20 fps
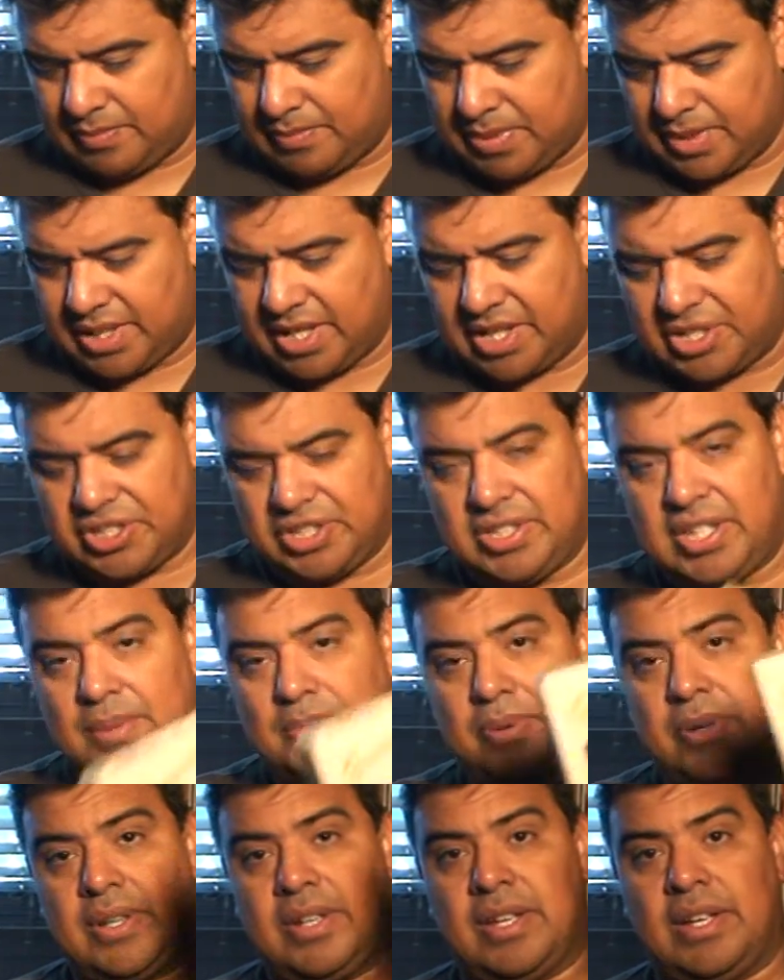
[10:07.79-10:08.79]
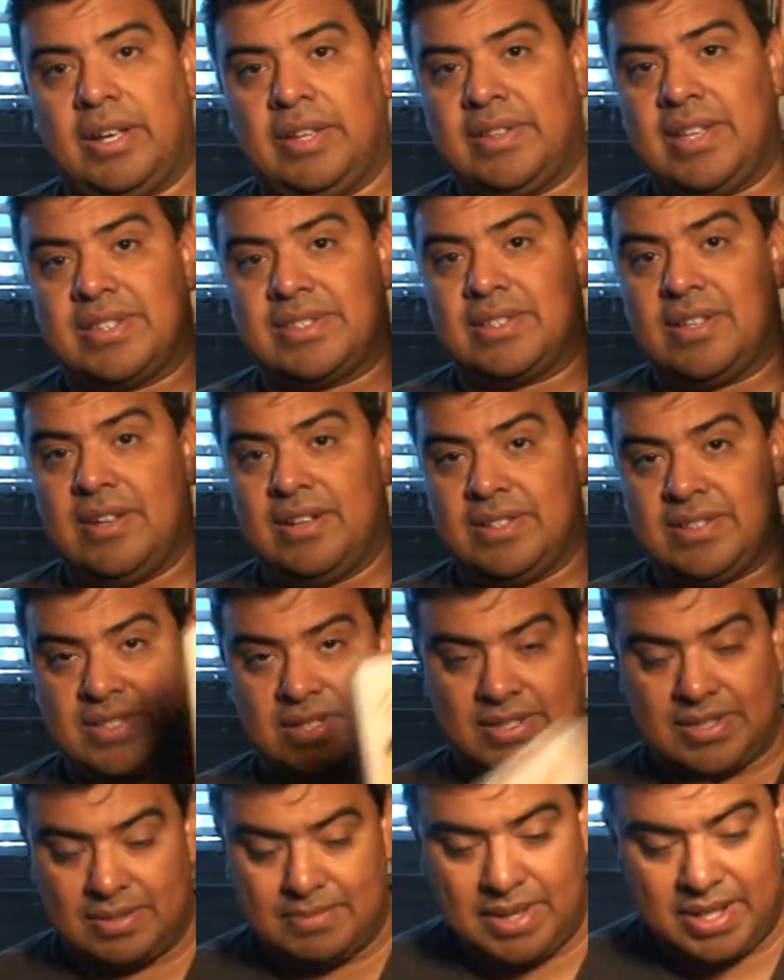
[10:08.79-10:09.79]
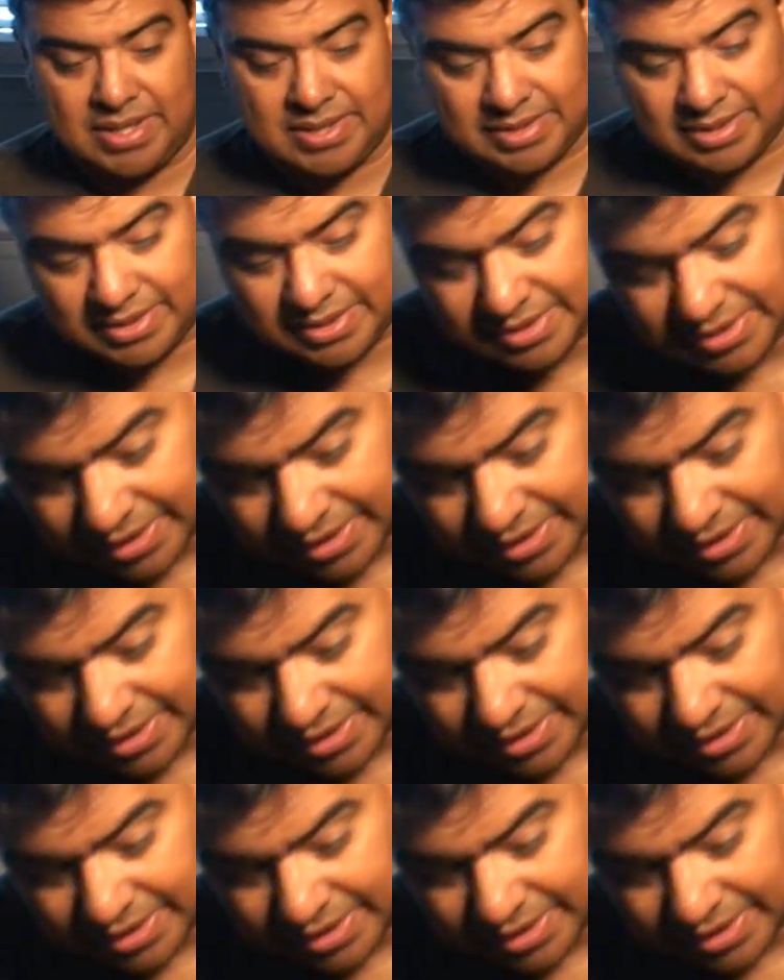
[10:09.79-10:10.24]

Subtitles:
production they put on that song is just amazing.